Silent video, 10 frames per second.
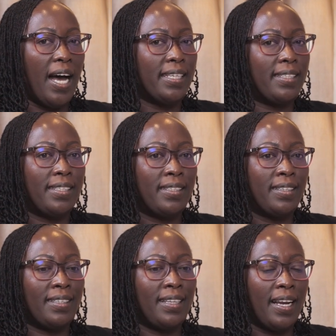And
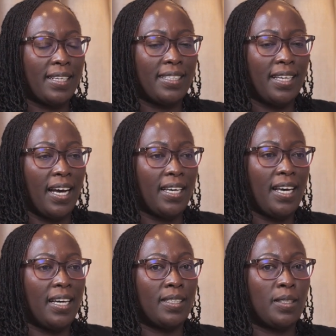the next thing I
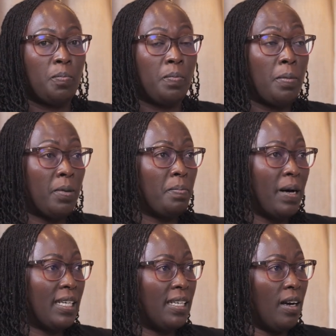hear is people
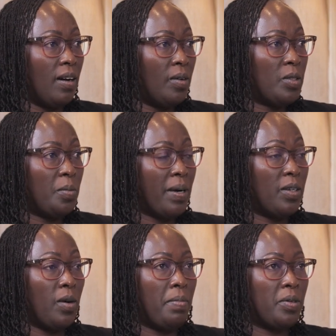banging onto my
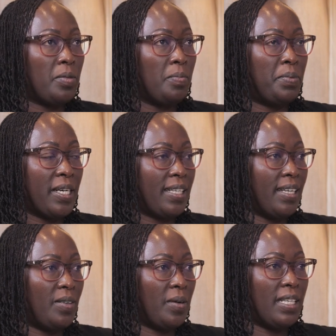door about to break
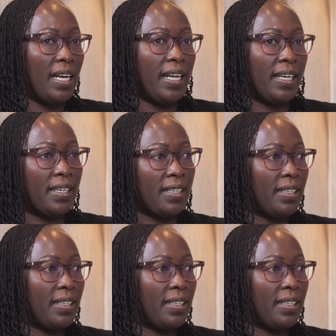the door. And they're like,